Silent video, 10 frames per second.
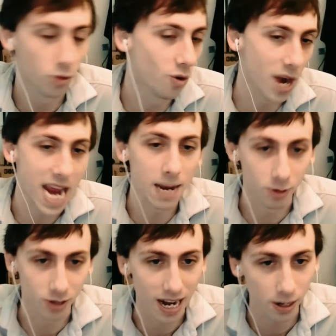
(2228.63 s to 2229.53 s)
or
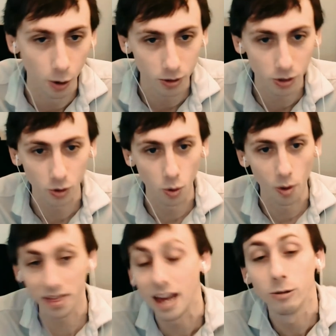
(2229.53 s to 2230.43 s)
80% closer
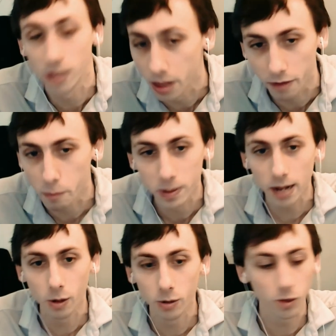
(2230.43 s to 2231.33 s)
or
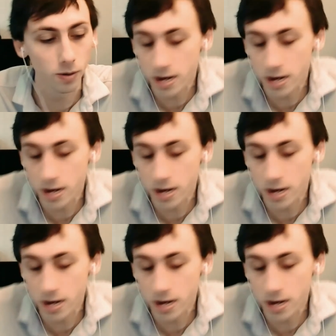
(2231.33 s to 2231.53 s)
1,000% closer?